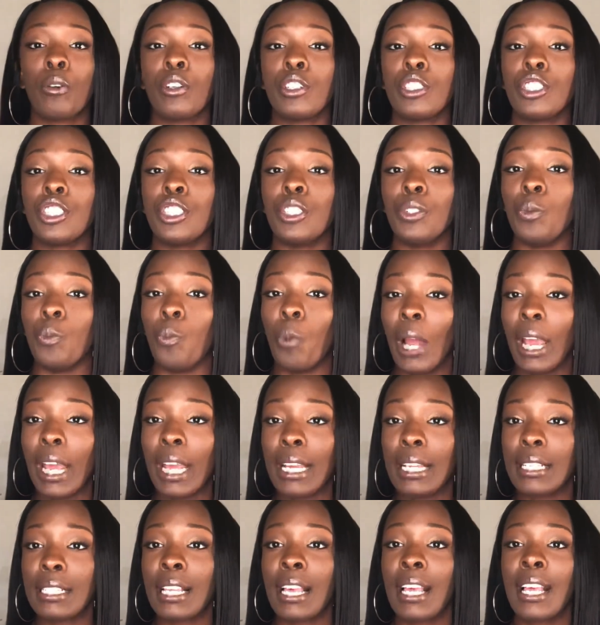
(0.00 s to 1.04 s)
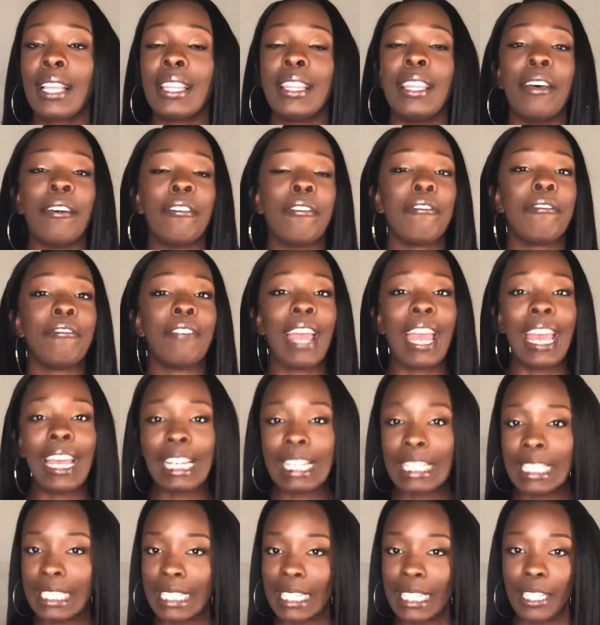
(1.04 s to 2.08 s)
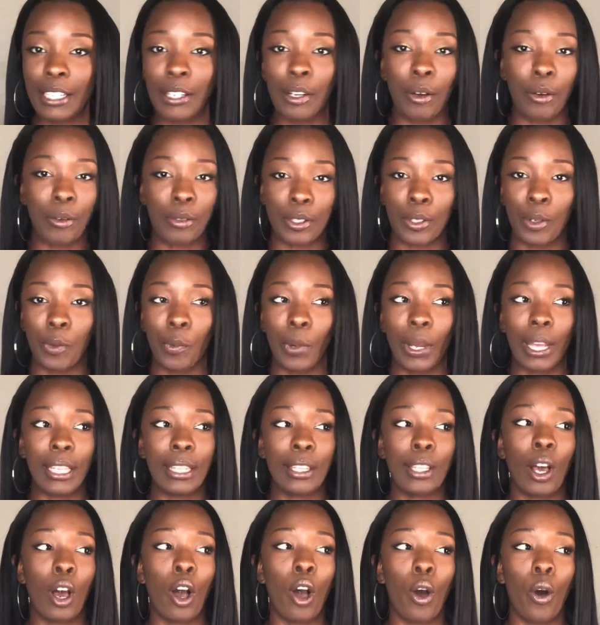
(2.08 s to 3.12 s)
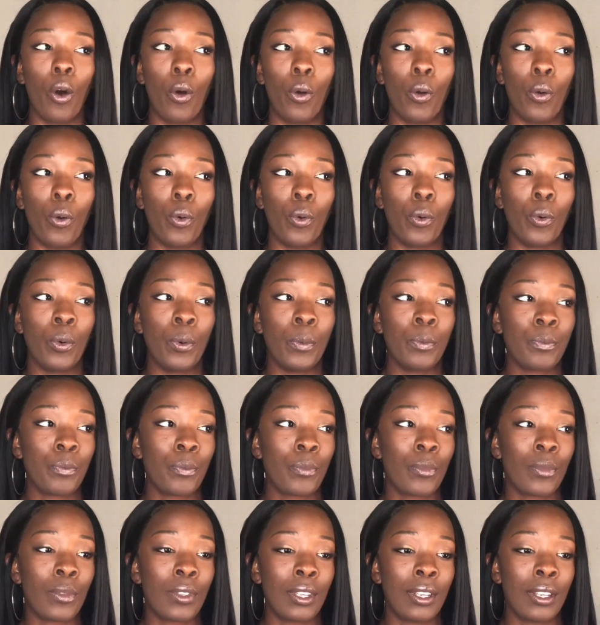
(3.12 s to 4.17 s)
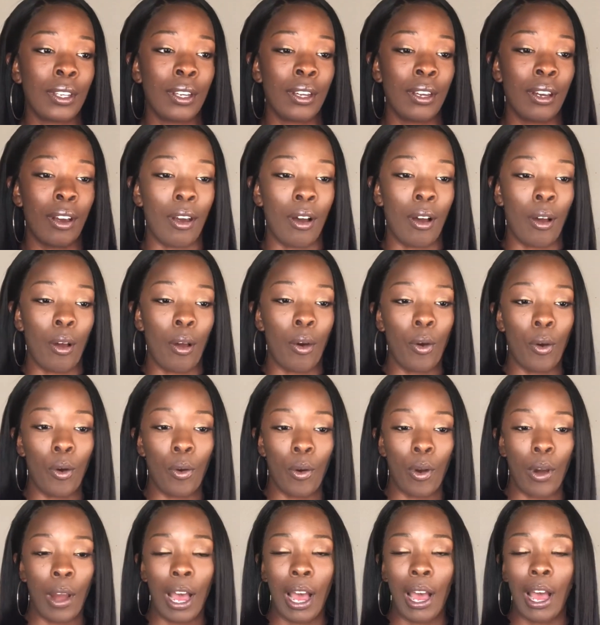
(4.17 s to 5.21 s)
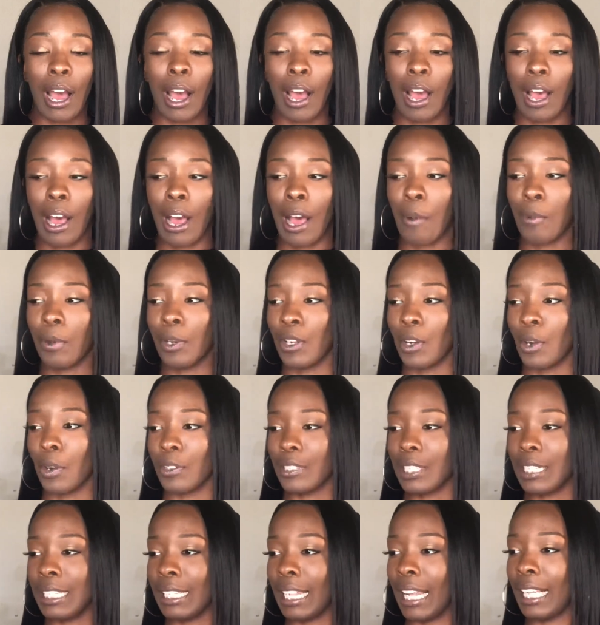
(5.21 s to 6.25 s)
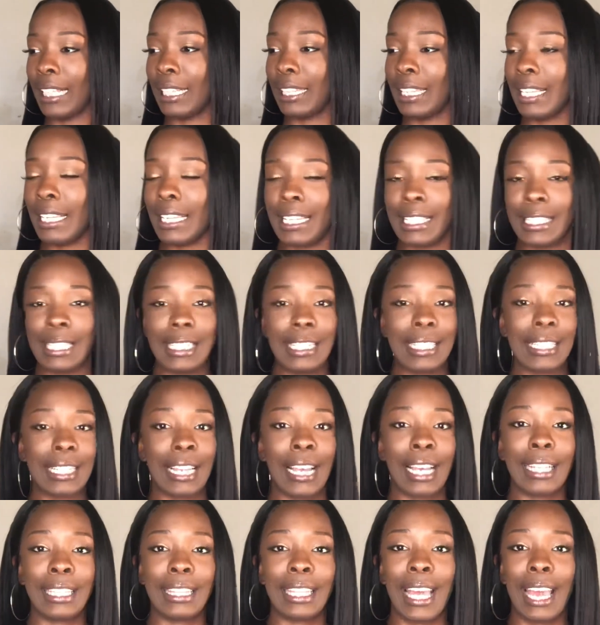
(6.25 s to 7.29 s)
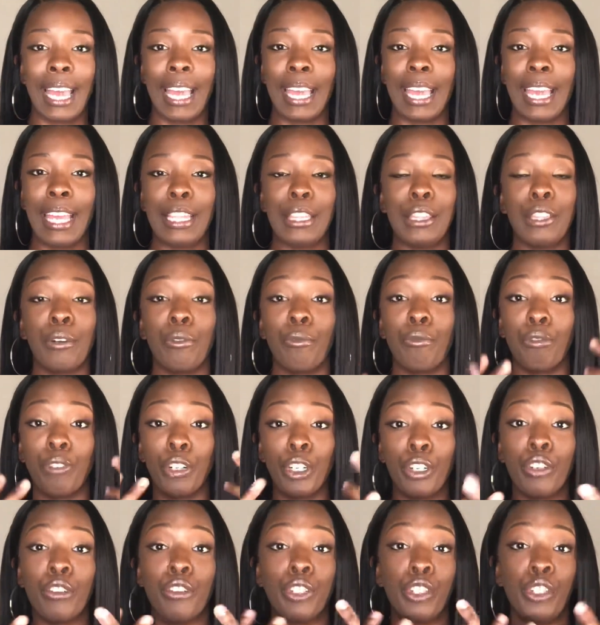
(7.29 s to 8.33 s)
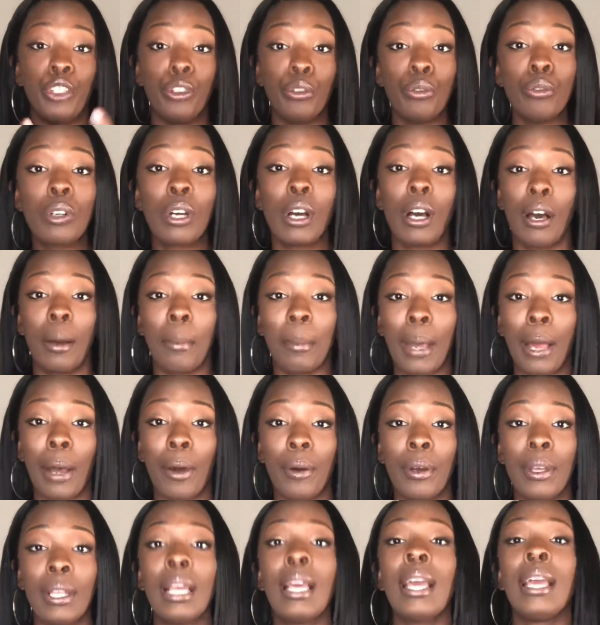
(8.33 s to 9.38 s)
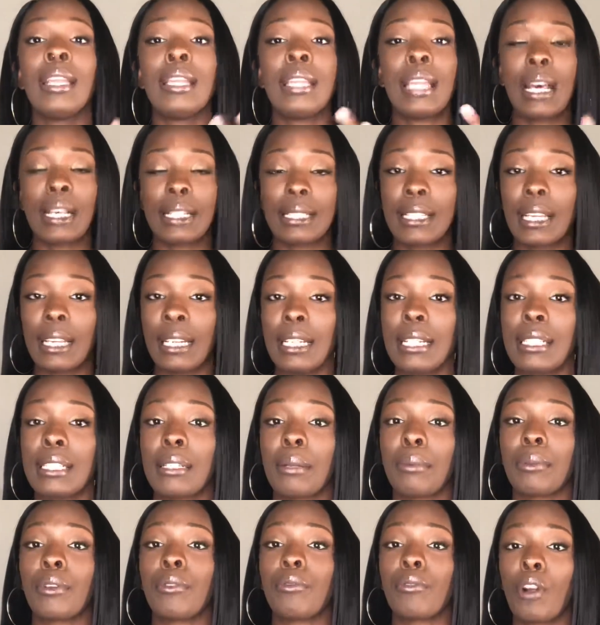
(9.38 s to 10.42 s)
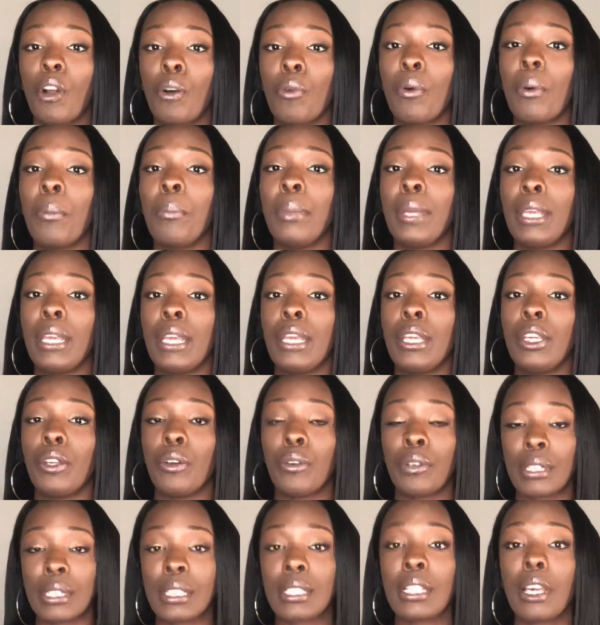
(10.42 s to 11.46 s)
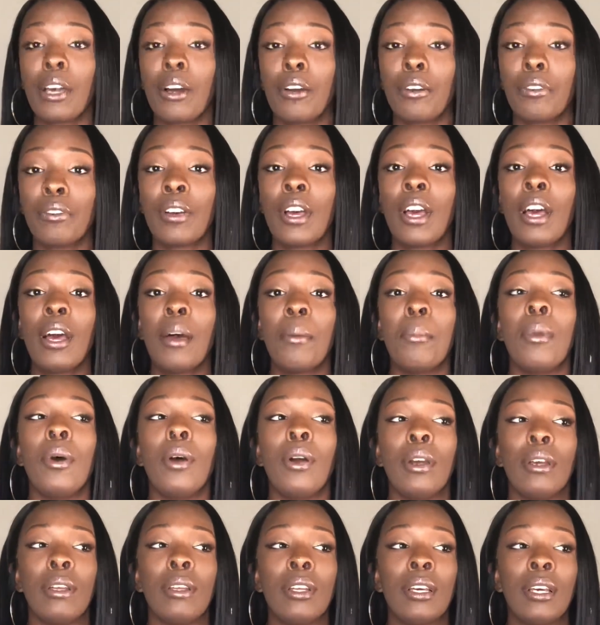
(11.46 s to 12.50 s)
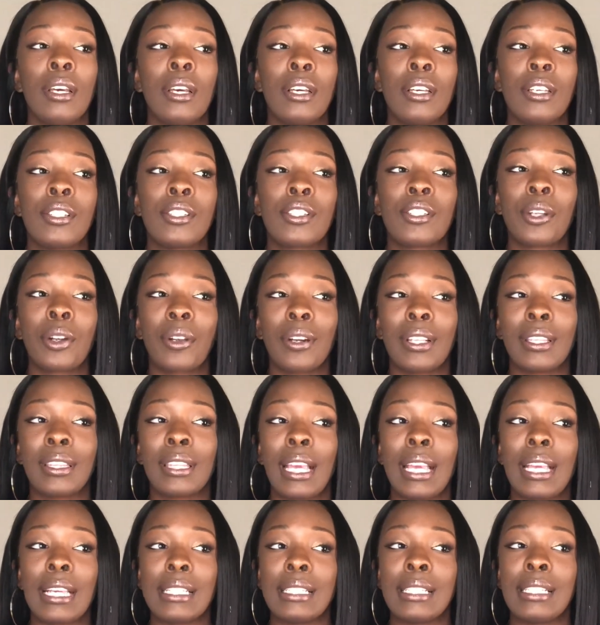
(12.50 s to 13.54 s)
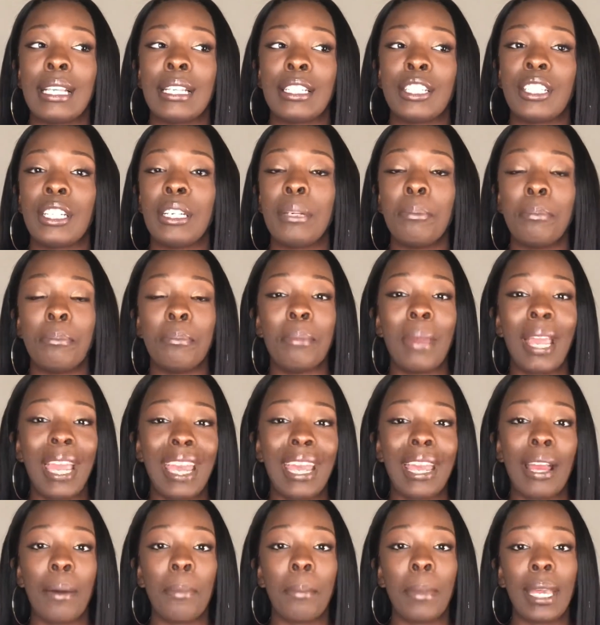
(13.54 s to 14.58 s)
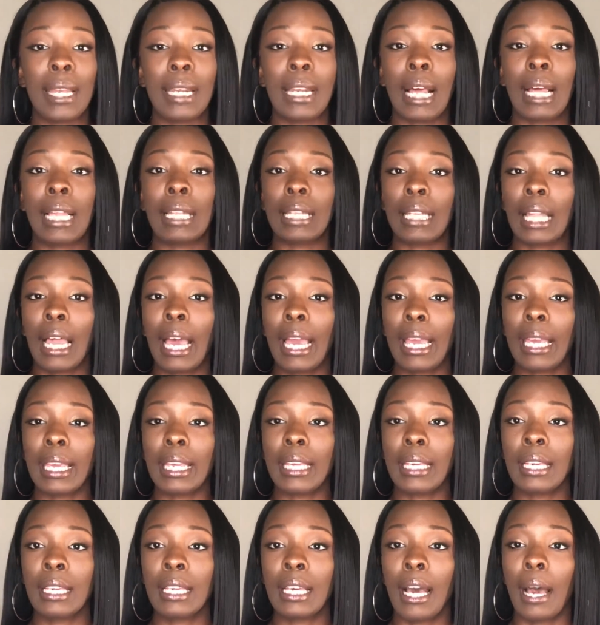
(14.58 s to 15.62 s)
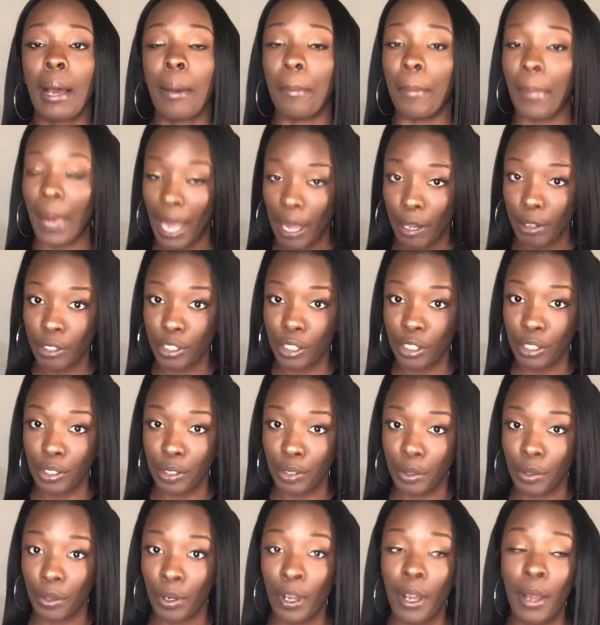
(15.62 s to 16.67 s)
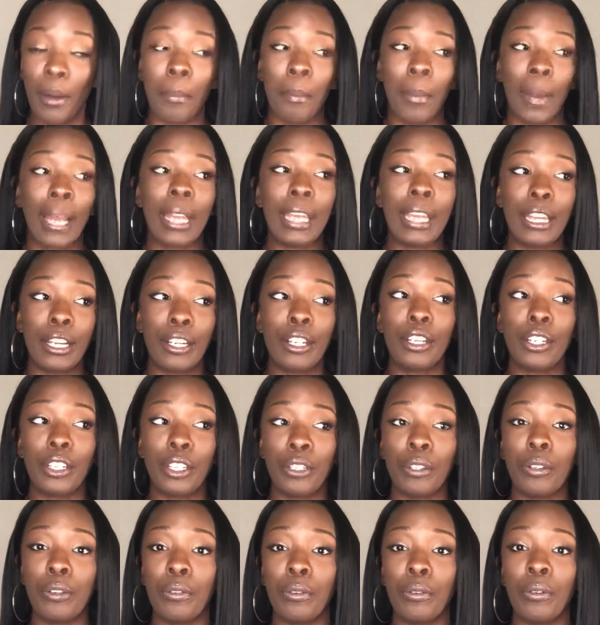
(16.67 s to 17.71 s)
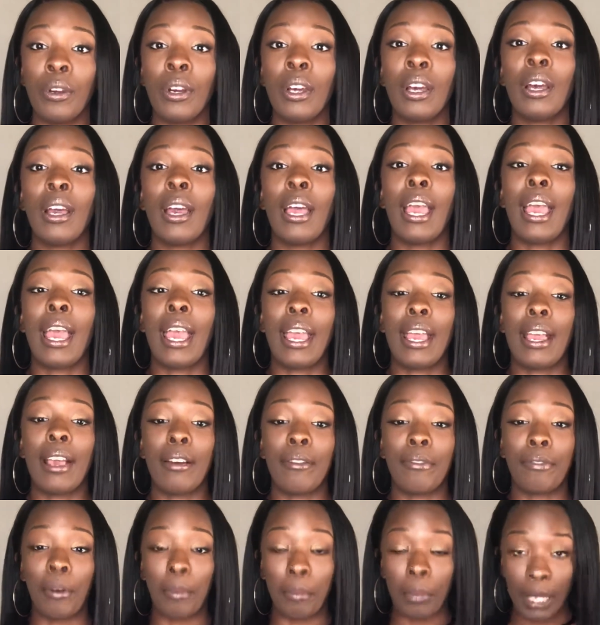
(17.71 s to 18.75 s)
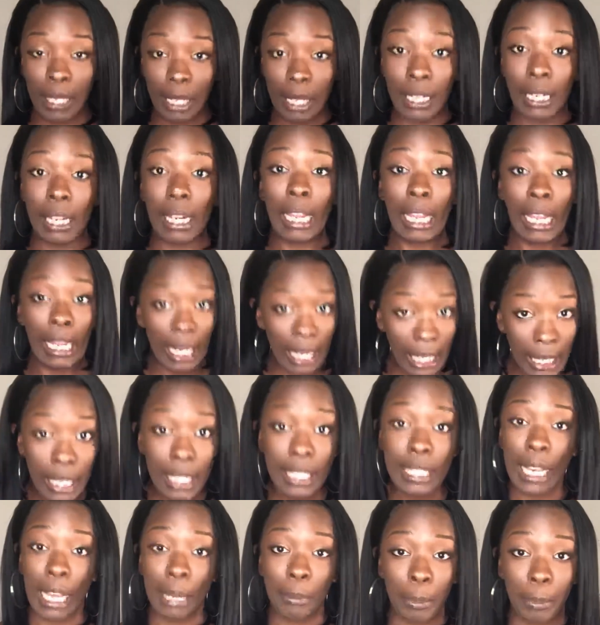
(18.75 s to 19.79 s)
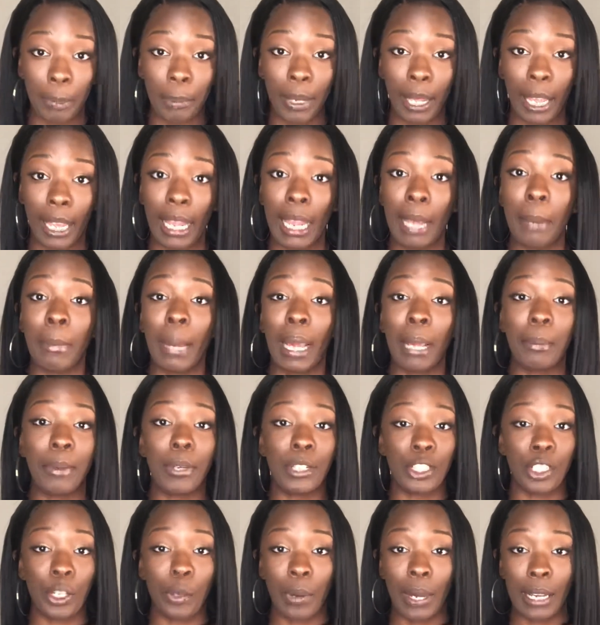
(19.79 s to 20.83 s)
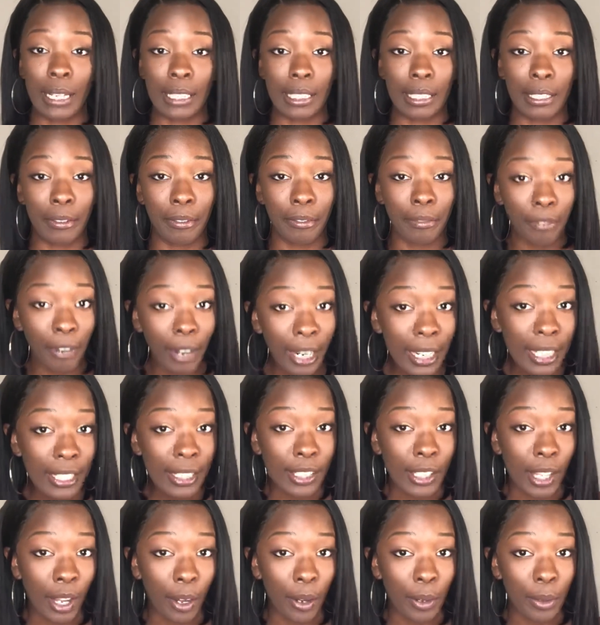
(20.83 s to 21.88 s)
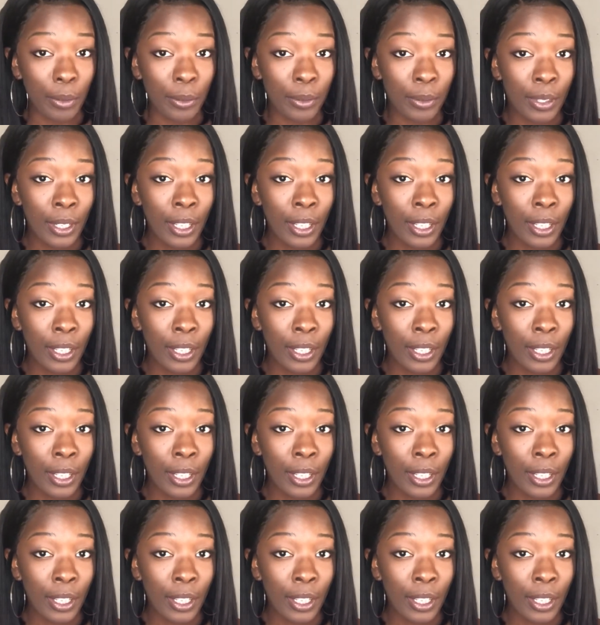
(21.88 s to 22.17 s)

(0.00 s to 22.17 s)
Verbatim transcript: she waits, the fantasy goes away. The whole, oh, I, I, I want to know if he like this, he's like that. And the real you come out. Not saying there's something wrong with being yourself, but certain things that she may or may not like about you might hinder you from getting any type of play and might put your ass in the friend zone.